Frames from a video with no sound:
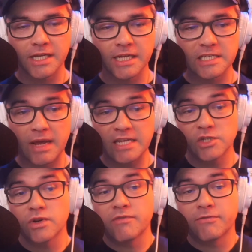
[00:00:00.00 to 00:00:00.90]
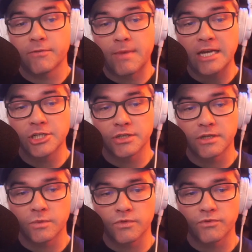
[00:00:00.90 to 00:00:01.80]
and that's based on information
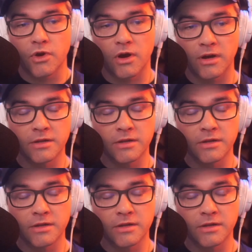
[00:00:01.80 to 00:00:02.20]
that we've got,